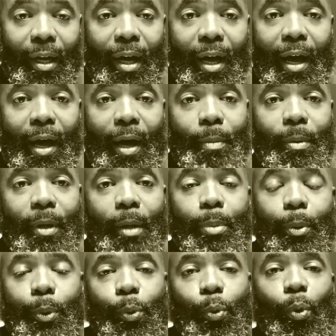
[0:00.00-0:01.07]
But
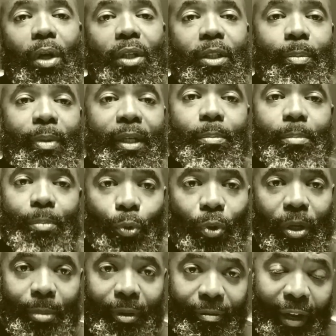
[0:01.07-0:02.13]
we want to be
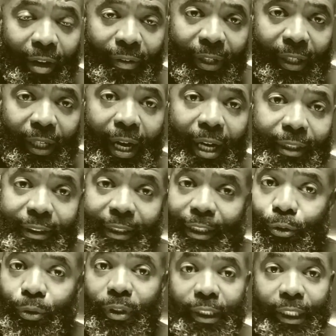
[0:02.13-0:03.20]
very, very conscious and
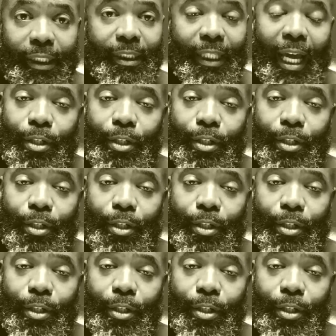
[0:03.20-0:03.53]
strategic.